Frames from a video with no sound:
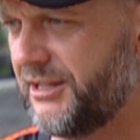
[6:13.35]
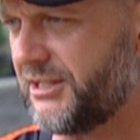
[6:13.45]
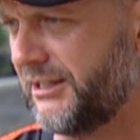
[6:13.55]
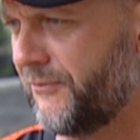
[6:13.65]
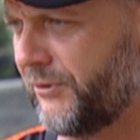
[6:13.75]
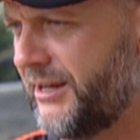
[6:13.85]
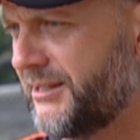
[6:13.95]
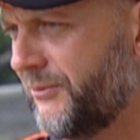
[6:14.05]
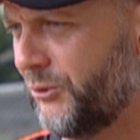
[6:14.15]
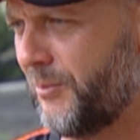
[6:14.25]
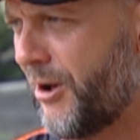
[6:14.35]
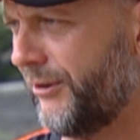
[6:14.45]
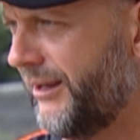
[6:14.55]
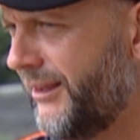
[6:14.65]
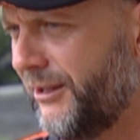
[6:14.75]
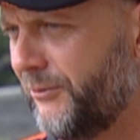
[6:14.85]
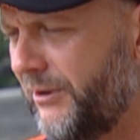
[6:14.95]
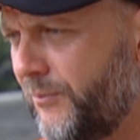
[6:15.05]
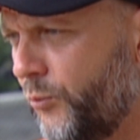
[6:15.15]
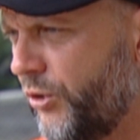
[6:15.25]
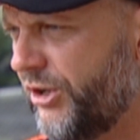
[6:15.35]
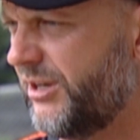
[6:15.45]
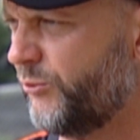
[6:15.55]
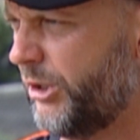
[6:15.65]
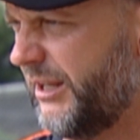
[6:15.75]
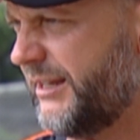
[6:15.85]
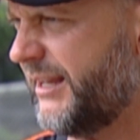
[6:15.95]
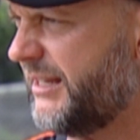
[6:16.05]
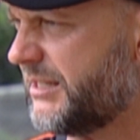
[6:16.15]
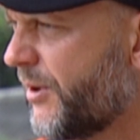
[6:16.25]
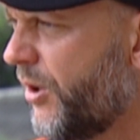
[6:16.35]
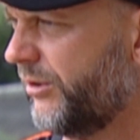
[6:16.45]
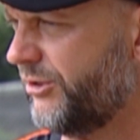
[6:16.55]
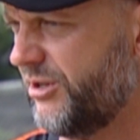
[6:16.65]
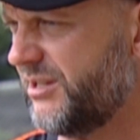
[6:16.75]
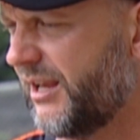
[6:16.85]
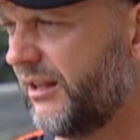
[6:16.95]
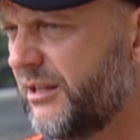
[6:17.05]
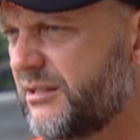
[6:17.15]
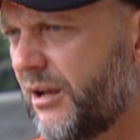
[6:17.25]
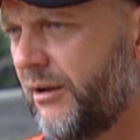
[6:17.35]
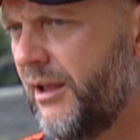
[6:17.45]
deliveries that we'll bowl here that we wouldn't really need to bowl in New Zealand. So